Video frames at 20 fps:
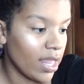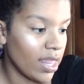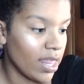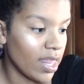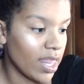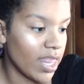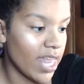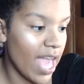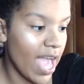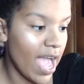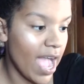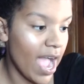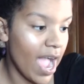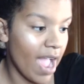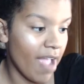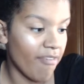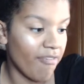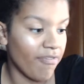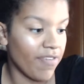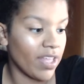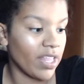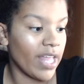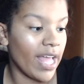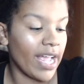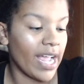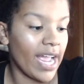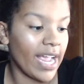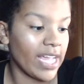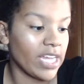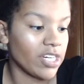that I feel like
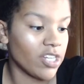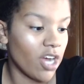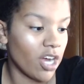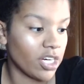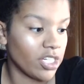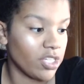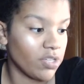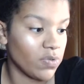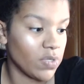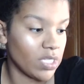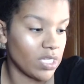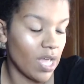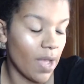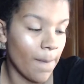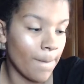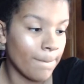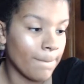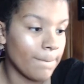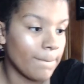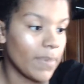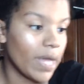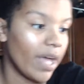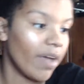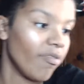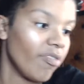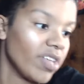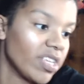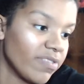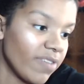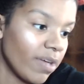I can talk to some of
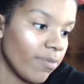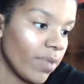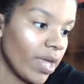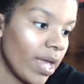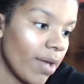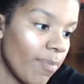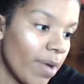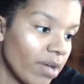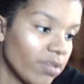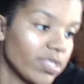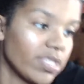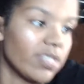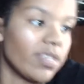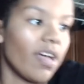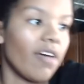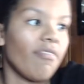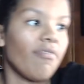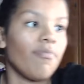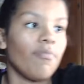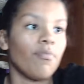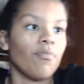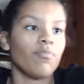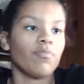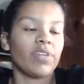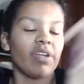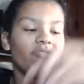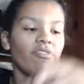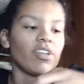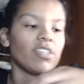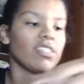his family about
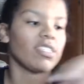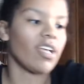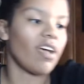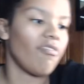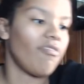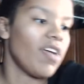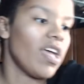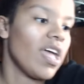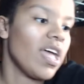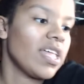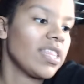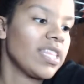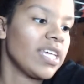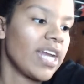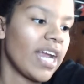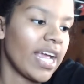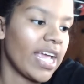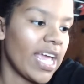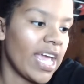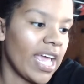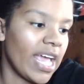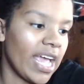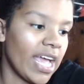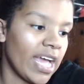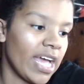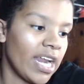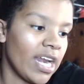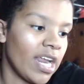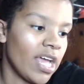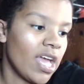different stuff, than I
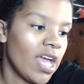can